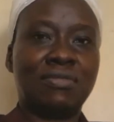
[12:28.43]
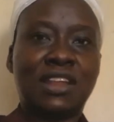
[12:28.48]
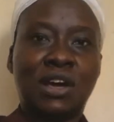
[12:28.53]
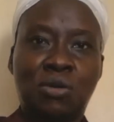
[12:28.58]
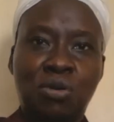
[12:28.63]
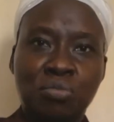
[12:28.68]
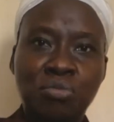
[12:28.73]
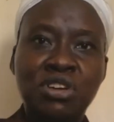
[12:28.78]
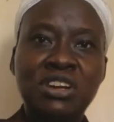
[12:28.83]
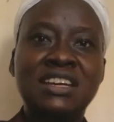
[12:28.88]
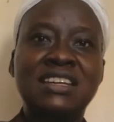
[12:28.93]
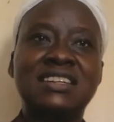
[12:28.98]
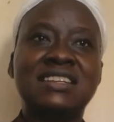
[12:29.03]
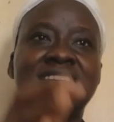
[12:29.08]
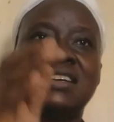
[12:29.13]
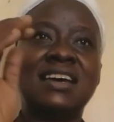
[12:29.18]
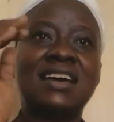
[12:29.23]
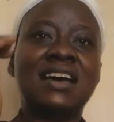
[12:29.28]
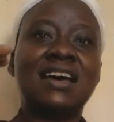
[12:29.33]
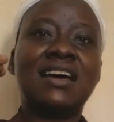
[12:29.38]
the
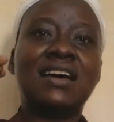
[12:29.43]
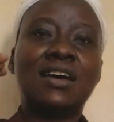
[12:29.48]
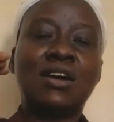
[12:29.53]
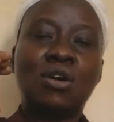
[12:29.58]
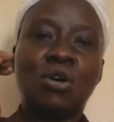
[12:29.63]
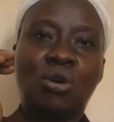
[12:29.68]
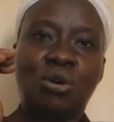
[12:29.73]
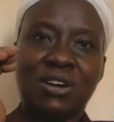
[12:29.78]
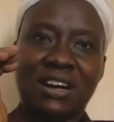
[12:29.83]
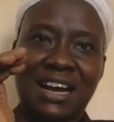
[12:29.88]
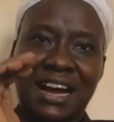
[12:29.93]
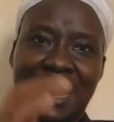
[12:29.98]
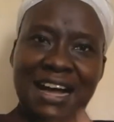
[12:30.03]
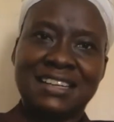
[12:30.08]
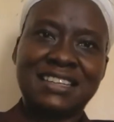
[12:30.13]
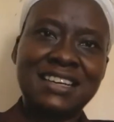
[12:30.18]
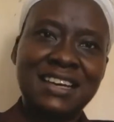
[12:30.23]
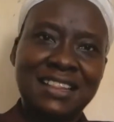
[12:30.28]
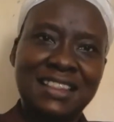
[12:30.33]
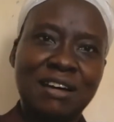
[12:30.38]
community on
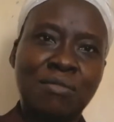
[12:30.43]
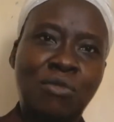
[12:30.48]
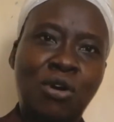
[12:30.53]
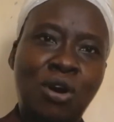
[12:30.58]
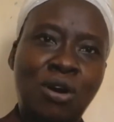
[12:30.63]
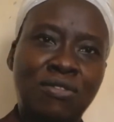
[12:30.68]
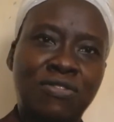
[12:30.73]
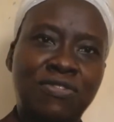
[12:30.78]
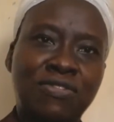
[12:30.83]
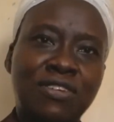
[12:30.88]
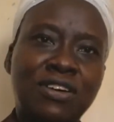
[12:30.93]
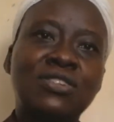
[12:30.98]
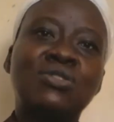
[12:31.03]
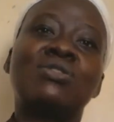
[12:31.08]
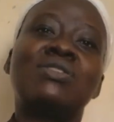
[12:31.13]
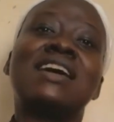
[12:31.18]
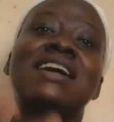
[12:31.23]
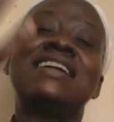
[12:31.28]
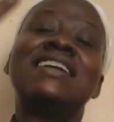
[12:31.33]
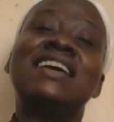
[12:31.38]
cutting them off
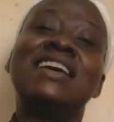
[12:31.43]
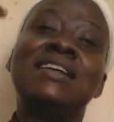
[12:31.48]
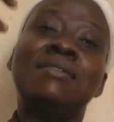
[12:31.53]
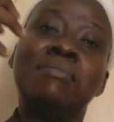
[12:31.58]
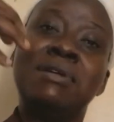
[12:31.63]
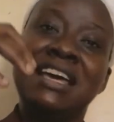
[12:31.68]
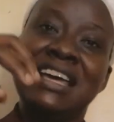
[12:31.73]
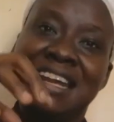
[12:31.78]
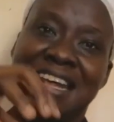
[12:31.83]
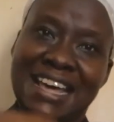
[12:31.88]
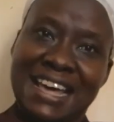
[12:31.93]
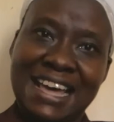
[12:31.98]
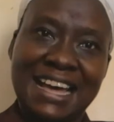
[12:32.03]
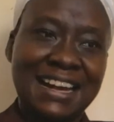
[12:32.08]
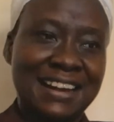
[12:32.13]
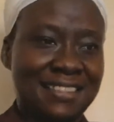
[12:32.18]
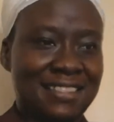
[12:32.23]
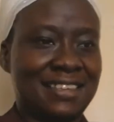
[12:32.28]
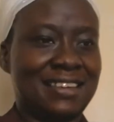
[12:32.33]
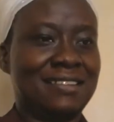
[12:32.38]
so that they remain
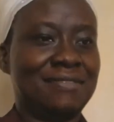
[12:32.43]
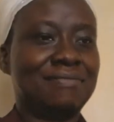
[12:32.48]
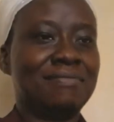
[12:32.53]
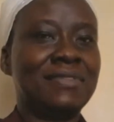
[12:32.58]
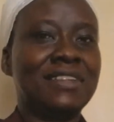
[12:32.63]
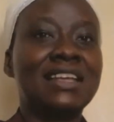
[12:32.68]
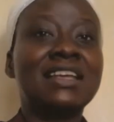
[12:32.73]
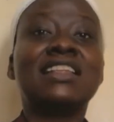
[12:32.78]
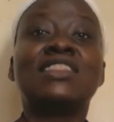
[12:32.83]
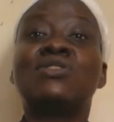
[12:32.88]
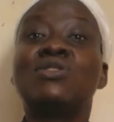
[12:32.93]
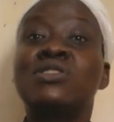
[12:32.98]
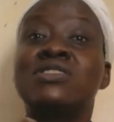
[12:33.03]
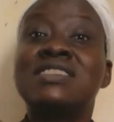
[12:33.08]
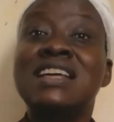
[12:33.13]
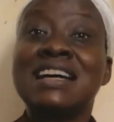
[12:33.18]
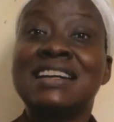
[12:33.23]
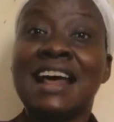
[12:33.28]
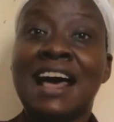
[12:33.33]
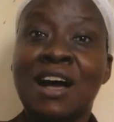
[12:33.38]
healthy.
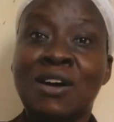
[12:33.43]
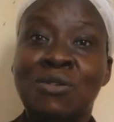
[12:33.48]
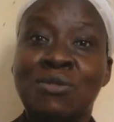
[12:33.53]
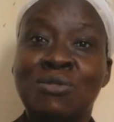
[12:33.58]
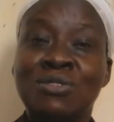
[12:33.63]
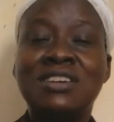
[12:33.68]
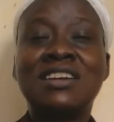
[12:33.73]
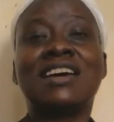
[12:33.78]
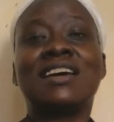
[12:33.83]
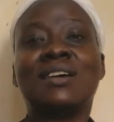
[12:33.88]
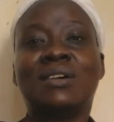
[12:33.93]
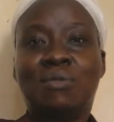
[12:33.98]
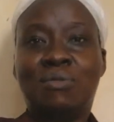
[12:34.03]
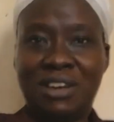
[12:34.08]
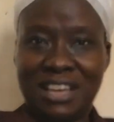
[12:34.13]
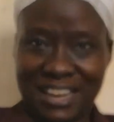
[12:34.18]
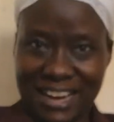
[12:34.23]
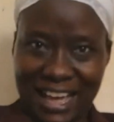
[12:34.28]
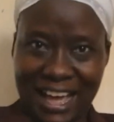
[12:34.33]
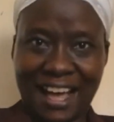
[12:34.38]
Those that are good,
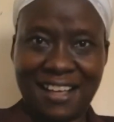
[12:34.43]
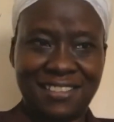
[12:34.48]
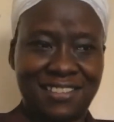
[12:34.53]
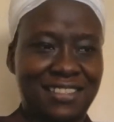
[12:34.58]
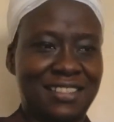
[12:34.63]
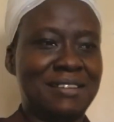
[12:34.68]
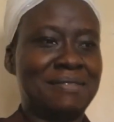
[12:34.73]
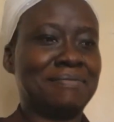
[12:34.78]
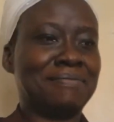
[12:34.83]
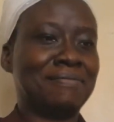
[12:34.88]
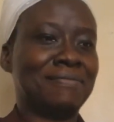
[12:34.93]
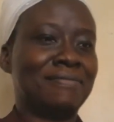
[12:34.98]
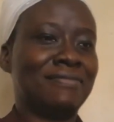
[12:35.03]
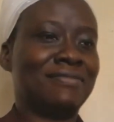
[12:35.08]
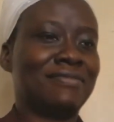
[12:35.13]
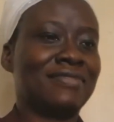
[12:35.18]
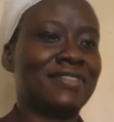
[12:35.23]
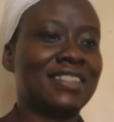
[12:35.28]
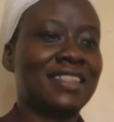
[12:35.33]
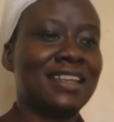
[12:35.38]
we enhance them.
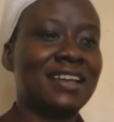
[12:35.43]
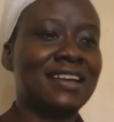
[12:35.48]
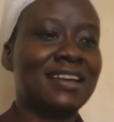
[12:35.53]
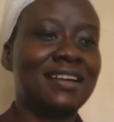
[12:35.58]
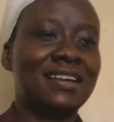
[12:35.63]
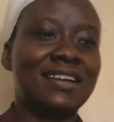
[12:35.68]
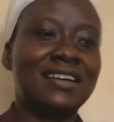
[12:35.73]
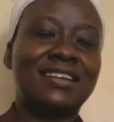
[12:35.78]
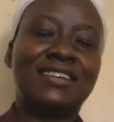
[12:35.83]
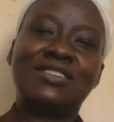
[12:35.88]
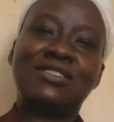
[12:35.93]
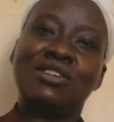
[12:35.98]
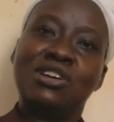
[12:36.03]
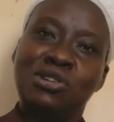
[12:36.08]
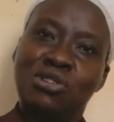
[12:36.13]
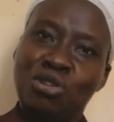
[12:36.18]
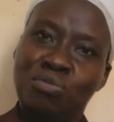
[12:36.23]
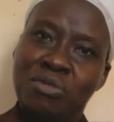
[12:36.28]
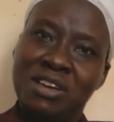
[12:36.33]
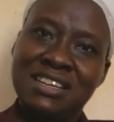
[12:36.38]
So
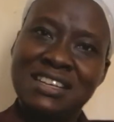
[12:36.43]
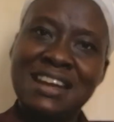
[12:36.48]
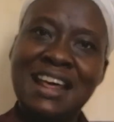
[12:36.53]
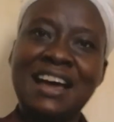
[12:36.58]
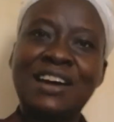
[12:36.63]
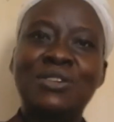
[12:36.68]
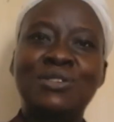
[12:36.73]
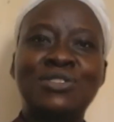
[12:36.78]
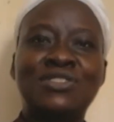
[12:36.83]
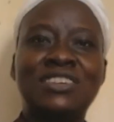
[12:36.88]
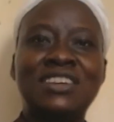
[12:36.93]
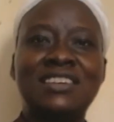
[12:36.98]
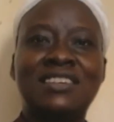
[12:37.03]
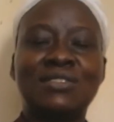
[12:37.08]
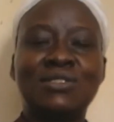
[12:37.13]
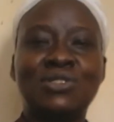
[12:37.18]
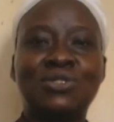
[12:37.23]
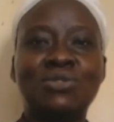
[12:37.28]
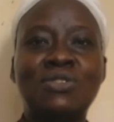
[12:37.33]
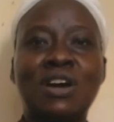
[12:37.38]
in community
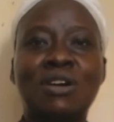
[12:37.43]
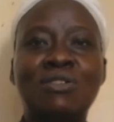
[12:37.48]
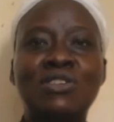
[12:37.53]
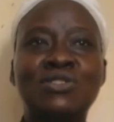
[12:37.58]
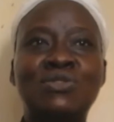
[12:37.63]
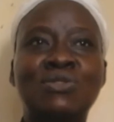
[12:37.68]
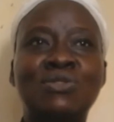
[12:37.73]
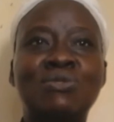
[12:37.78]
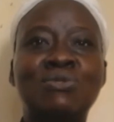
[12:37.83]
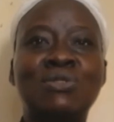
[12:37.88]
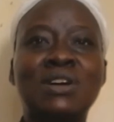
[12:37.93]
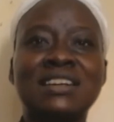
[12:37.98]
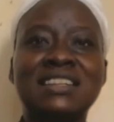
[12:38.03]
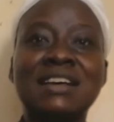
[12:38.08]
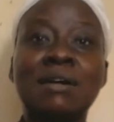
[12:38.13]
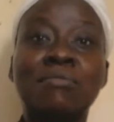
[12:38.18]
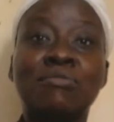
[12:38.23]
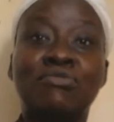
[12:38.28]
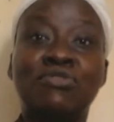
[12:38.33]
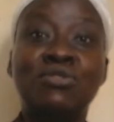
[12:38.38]
diagnosis also we are going to look at
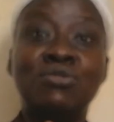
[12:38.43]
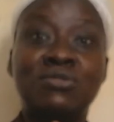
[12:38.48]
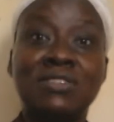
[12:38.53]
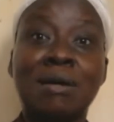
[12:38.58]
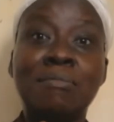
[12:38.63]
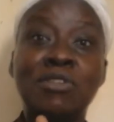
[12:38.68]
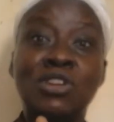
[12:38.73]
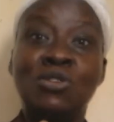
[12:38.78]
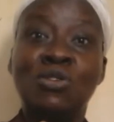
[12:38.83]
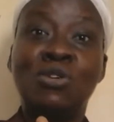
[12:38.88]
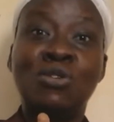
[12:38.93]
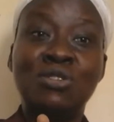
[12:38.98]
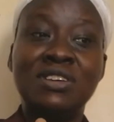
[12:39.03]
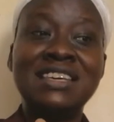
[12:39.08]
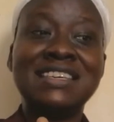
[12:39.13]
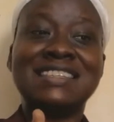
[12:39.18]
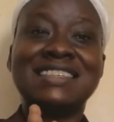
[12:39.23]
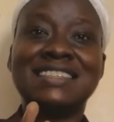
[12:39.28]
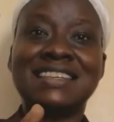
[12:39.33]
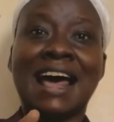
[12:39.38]
some few
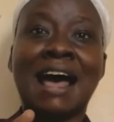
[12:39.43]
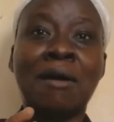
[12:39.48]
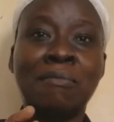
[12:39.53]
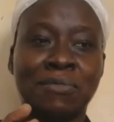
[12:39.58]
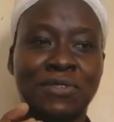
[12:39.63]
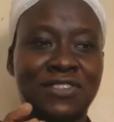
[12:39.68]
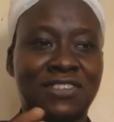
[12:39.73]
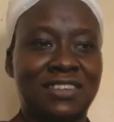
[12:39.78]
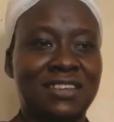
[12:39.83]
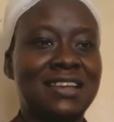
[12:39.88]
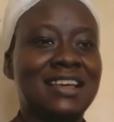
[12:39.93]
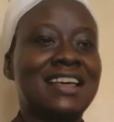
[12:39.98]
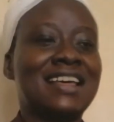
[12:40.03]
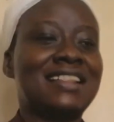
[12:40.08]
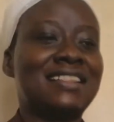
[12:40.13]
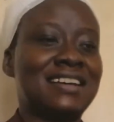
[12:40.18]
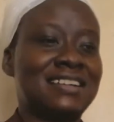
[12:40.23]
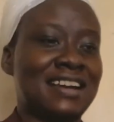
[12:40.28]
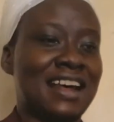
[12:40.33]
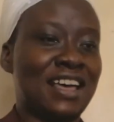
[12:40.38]
terminologies, terms
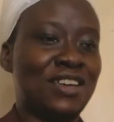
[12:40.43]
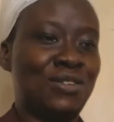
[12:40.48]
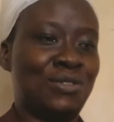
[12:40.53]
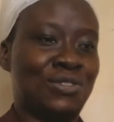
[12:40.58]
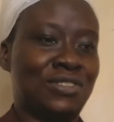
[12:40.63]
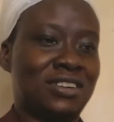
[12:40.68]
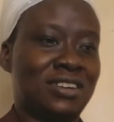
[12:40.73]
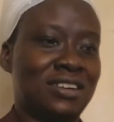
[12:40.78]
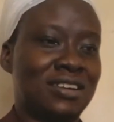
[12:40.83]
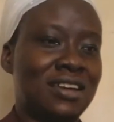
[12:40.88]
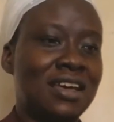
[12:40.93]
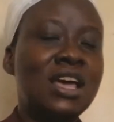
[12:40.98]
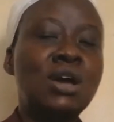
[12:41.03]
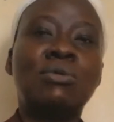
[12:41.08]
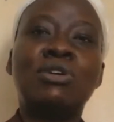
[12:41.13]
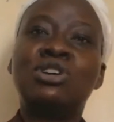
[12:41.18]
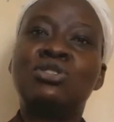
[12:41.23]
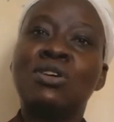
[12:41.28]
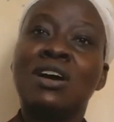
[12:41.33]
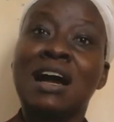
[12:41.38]
that are used.
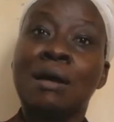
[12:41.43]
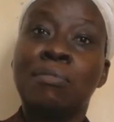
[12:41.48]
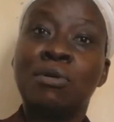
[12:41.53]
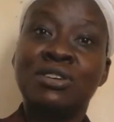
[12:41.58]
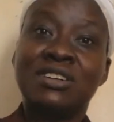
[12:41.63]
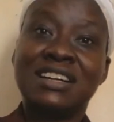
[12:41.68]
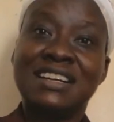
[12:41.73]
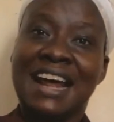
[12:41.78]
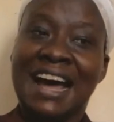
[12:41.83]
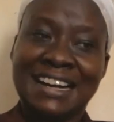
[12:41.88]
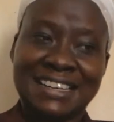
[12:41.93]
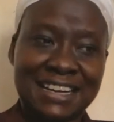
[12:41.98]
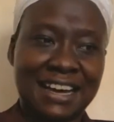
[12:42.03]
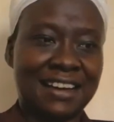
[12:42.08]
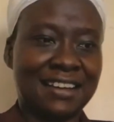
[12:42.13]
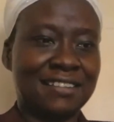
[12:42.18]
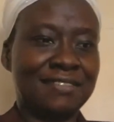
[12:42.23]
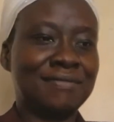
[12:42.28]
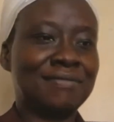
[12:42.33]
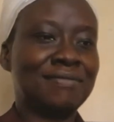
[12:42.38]
When you talk about data,